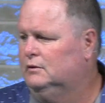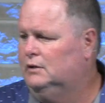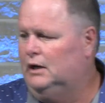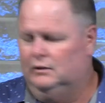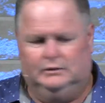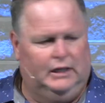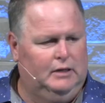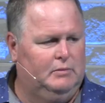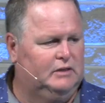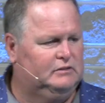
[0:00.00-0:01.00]
And I looked at
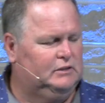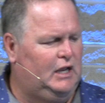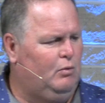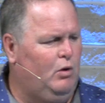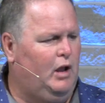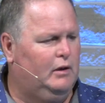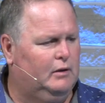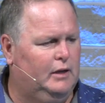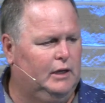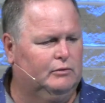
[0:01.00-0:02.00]
him, and I said, yeah, what?
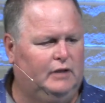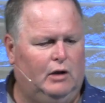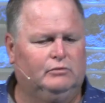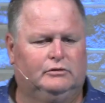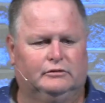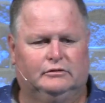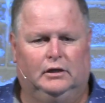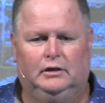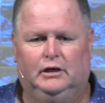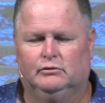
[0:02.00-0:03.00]
He goes, how old's your
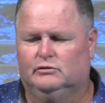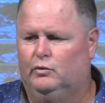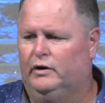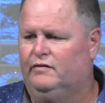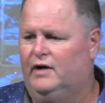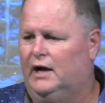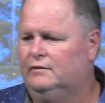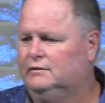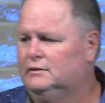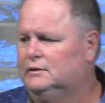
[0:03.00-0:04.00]
son? He goes, 25.
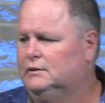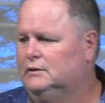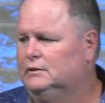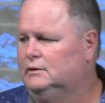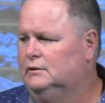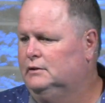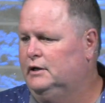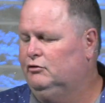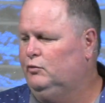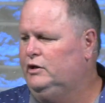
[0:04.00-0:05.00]
He
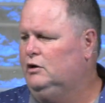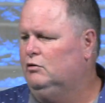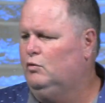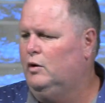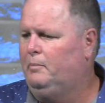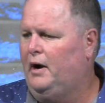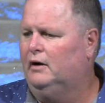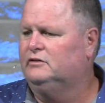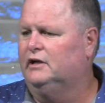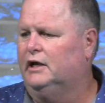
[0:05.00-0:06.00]
goes, when are you going to quit
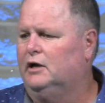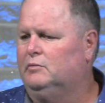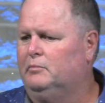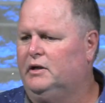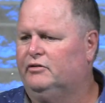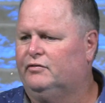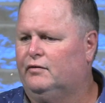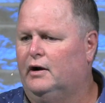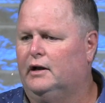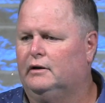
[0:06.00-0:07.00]
parenting him and be his
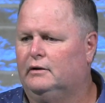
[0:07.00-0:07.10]
friend?